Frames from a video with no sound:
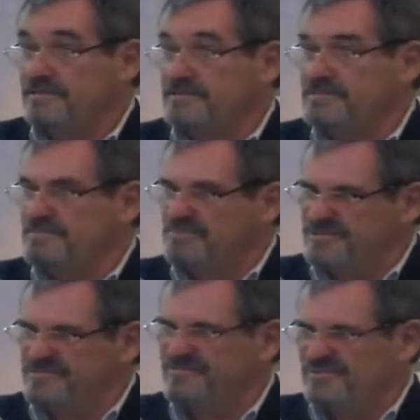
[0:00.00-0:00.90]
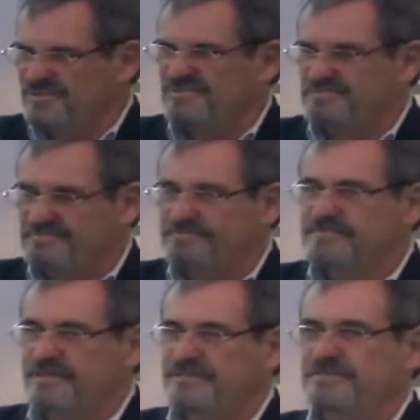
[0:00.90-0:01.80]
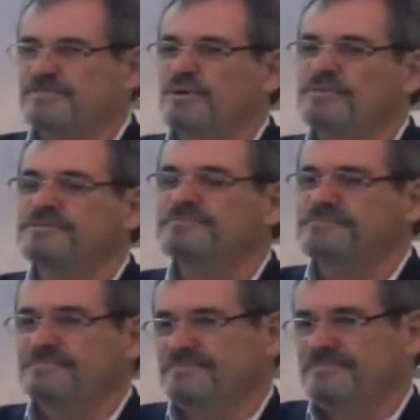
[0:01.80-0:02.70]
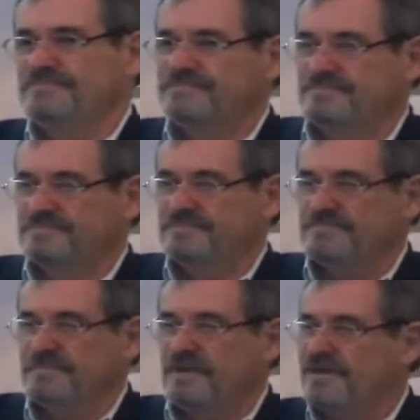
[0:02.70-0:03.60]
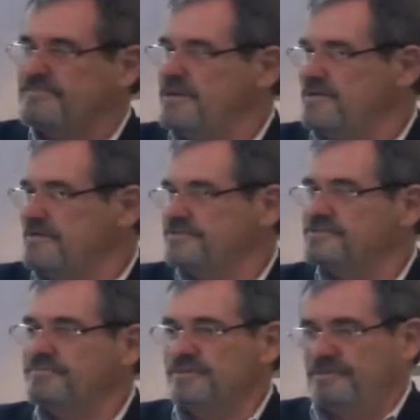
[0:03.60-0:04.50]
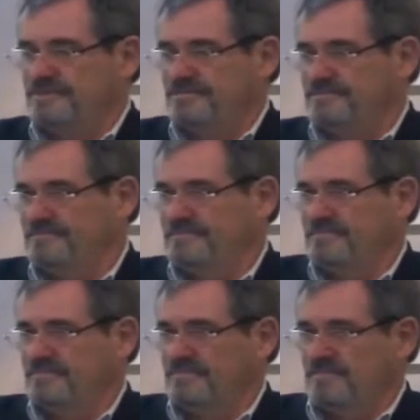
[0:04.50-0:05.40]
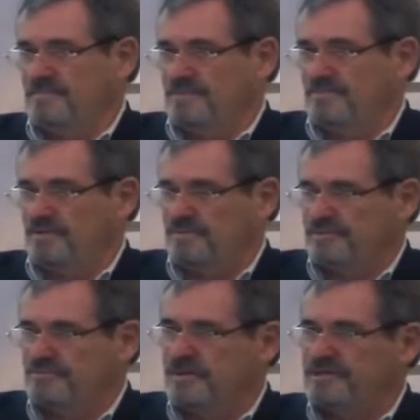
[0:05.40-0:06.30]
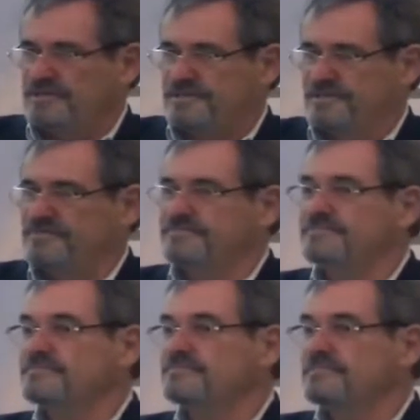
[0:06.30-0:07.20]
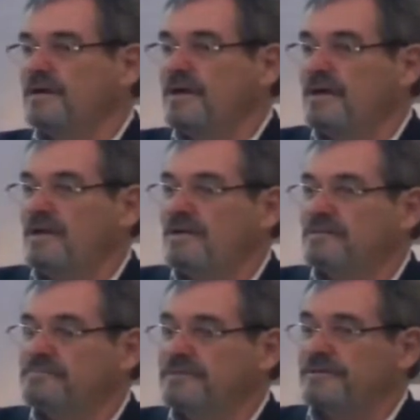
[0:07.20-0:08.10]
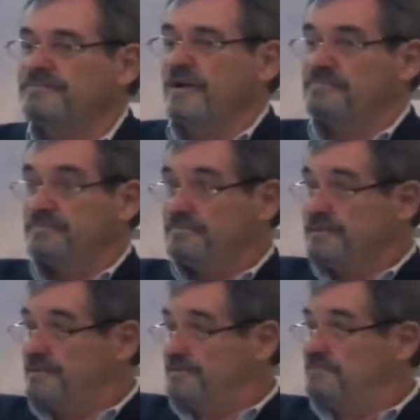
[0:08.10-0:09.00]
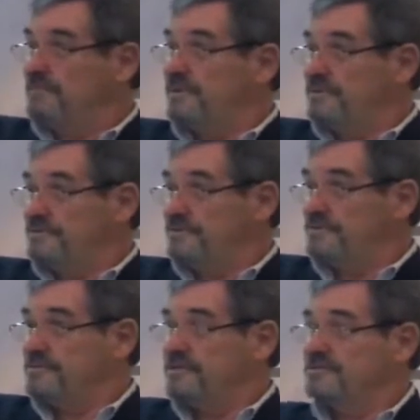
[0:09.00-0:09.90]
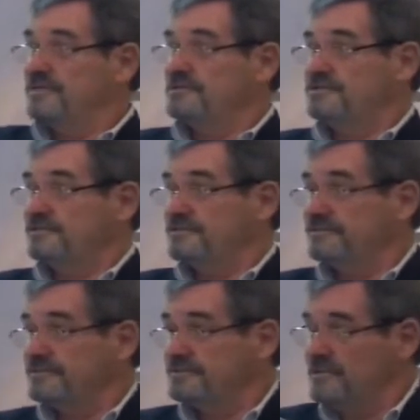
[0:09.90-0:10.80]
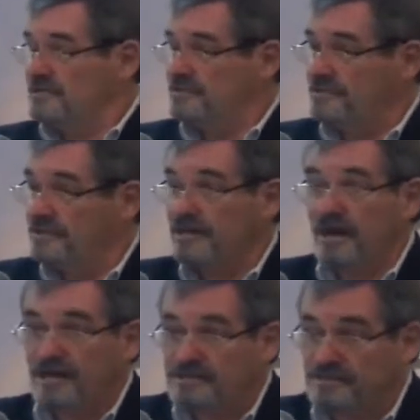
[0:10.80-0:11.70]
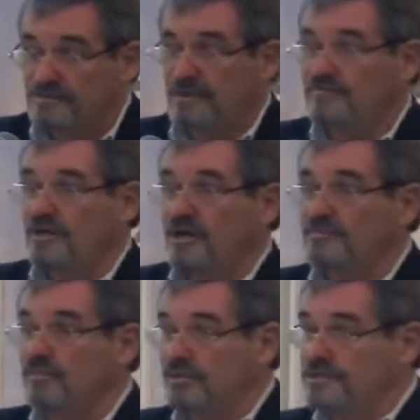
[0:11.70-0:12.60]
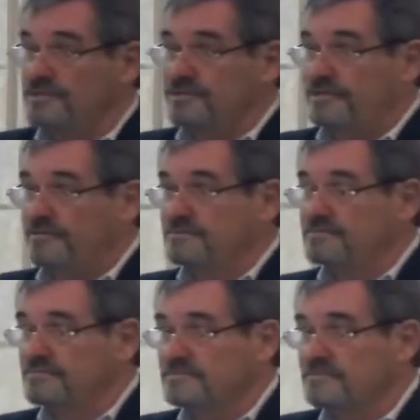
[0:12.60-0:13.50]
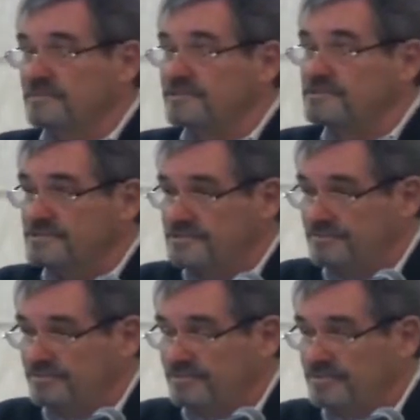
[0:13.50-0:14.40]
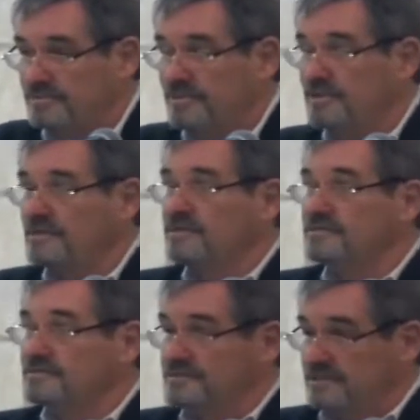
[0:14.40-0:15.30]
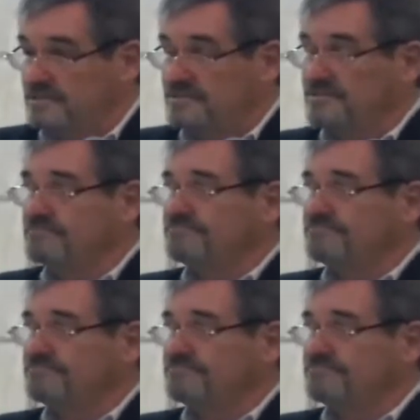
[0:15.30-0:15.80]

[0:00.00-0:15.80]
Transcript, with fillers: This is the place for them at this moment. They may never speak about where the pain is, but they've come to be healed by your touch, and there is nothing that I know of more healing and simple touch.